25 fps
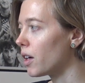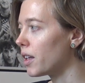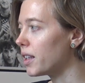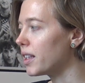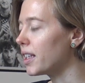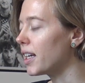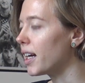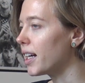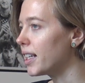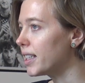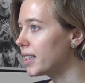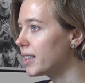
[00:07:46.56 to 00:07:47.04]

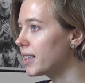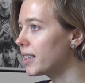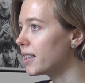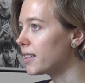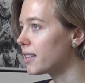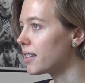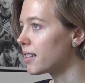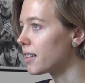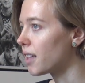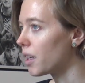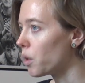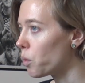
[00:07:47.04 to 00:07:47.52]
the idea
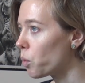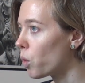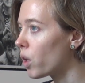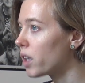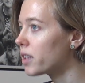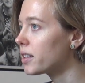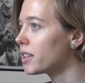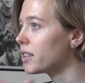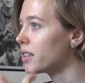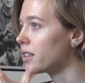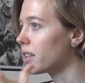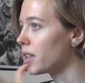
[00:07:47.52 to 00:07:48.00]
that they
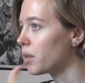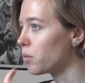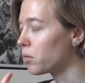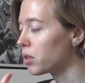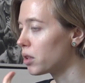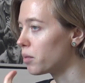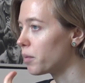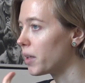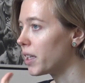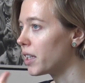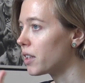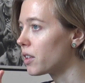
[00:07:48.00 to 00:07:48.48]
wanted to
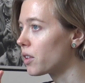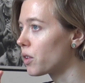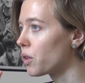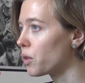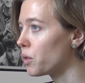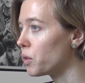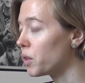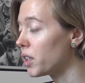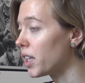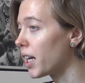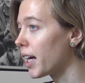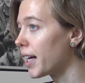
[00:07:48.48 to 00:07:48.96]
implement
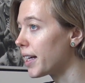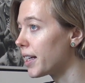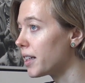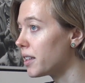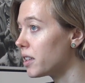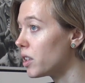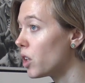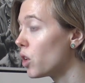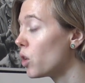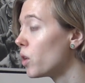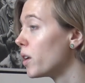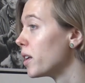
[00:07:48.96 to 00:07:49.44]
through the
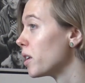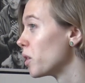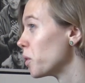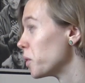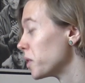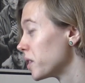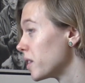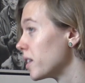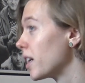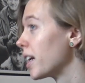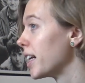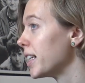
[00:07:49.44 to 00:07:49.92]
ILO, and it
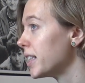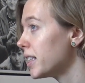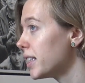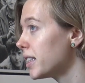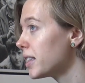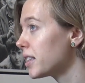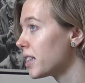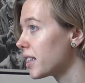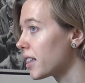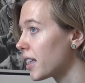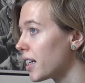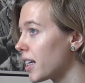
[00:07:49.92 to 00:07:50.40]
was the
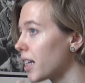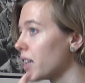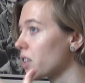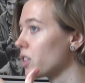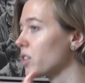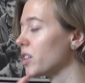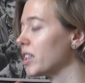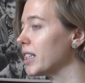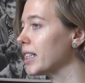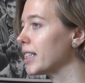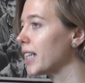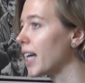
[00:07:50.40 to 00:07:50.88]
idea that they
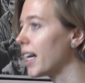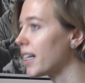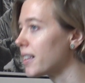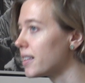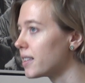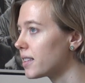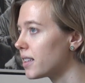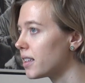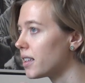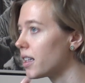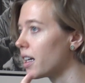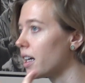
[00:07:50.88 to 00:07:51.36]
actually
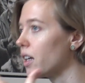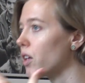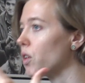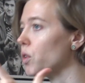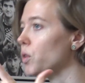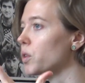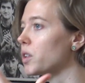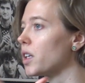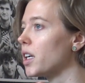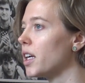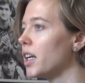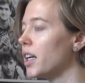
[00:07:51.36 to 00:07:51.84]
tested
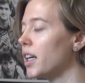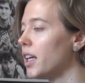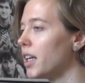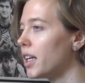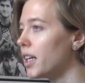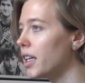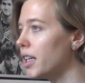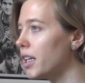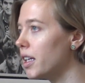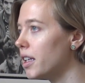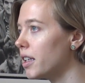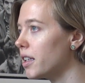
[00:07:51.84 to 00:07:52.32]
out
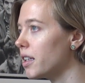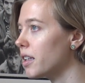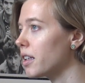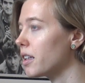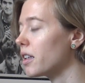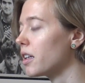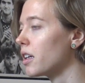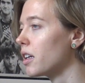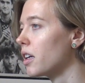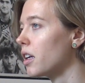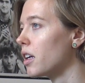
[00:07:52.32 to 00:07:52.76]
in